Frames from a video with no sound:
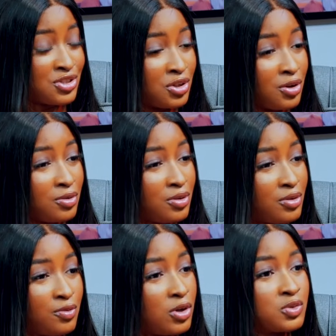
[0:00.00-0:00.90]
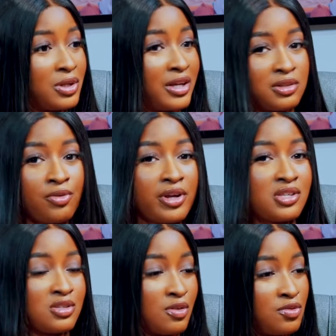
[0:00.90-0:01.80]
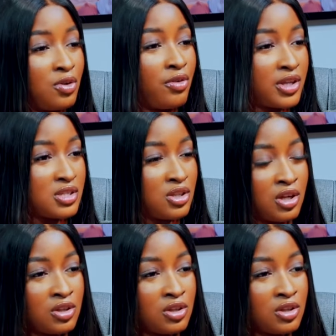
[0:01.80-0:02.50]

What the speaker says: you know, you've worked with like the greatest of the great in the